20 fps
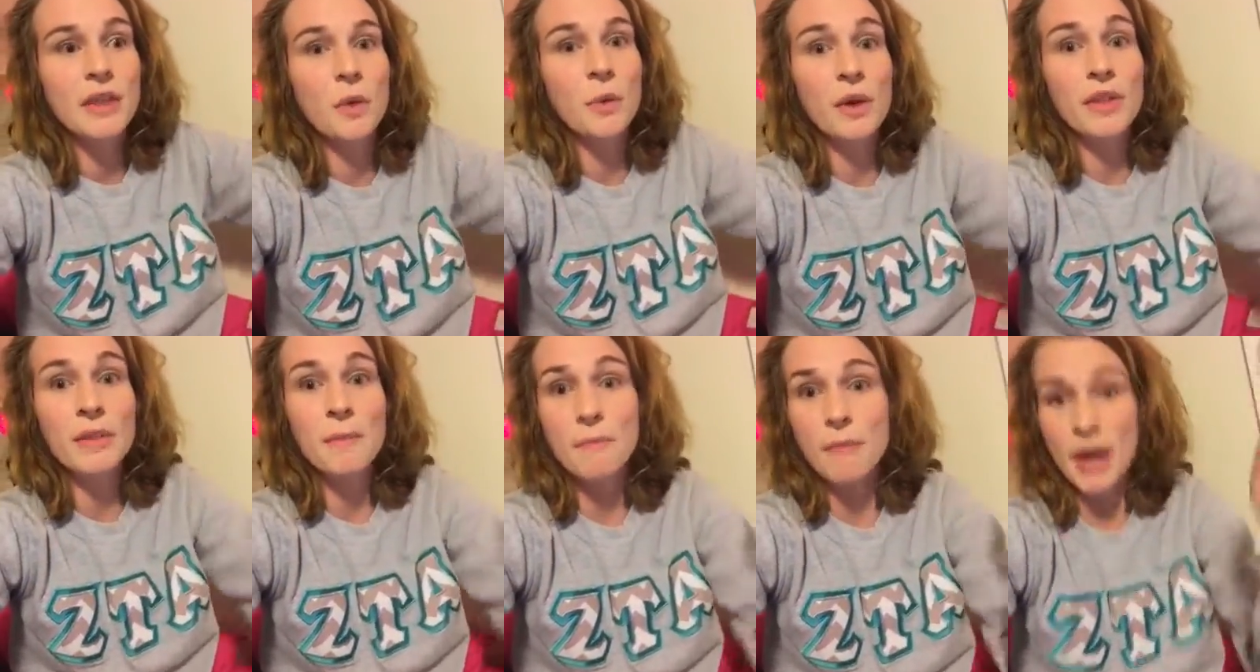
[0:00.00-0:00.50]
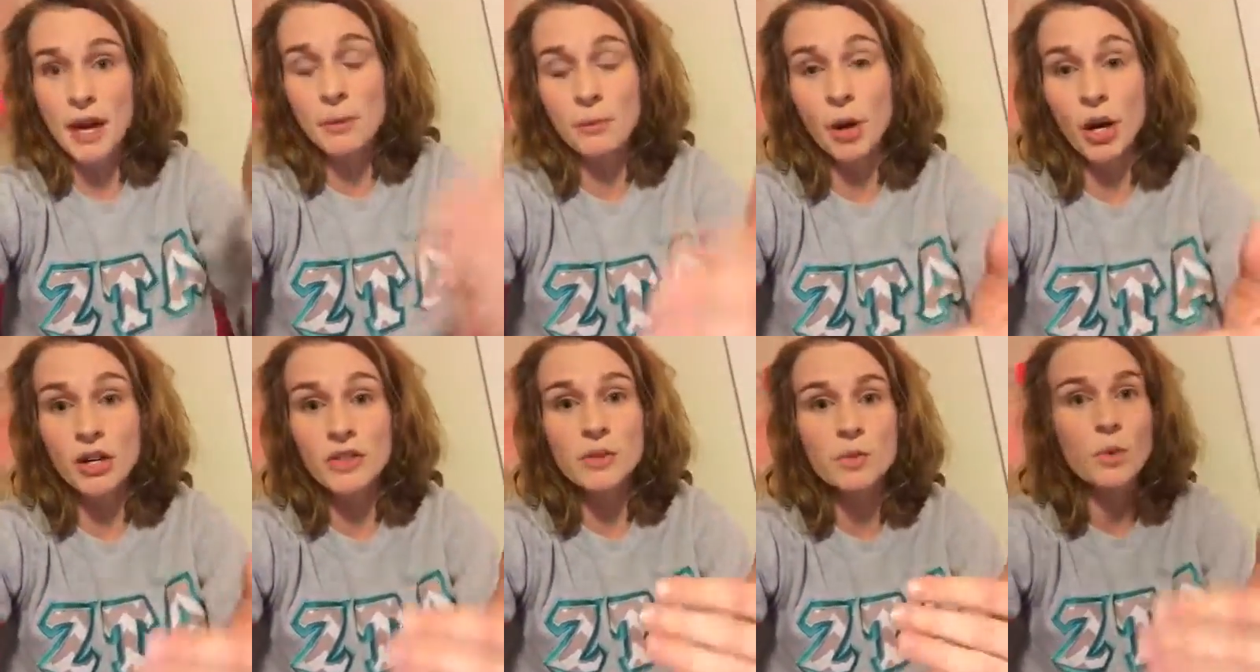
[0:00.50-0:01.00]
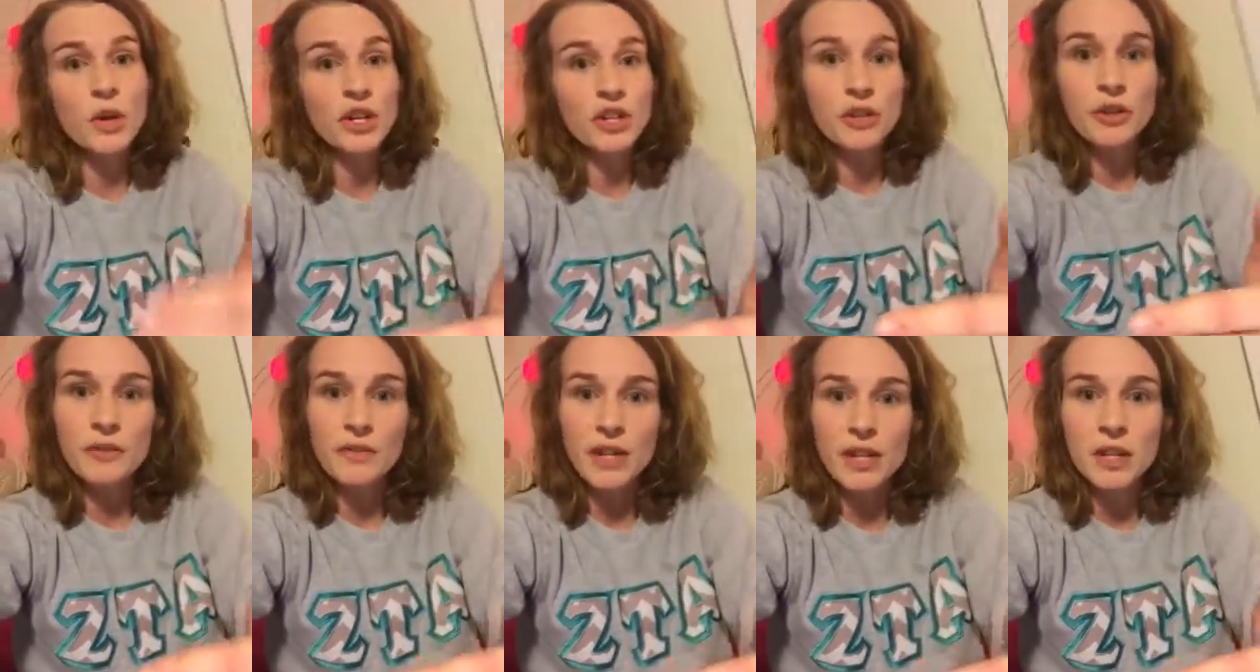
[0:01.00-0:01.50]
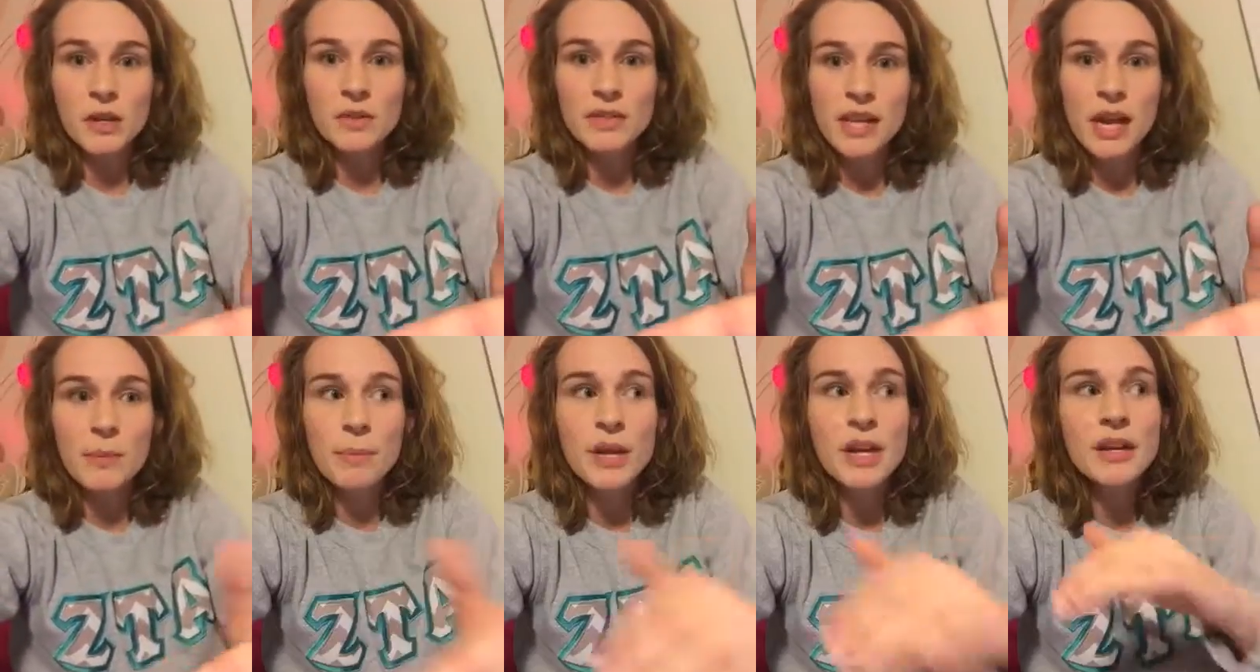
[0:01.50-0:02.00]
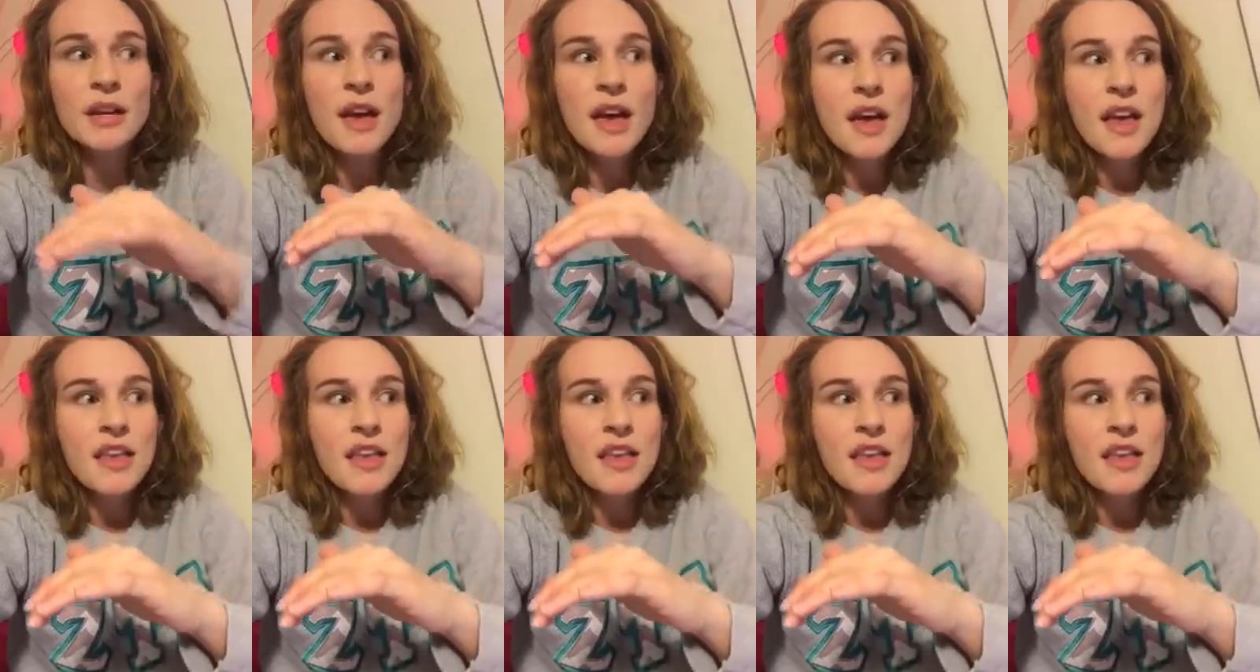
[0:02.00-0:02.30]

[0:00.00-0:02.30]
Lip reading: That way the main parts where you're videotaping,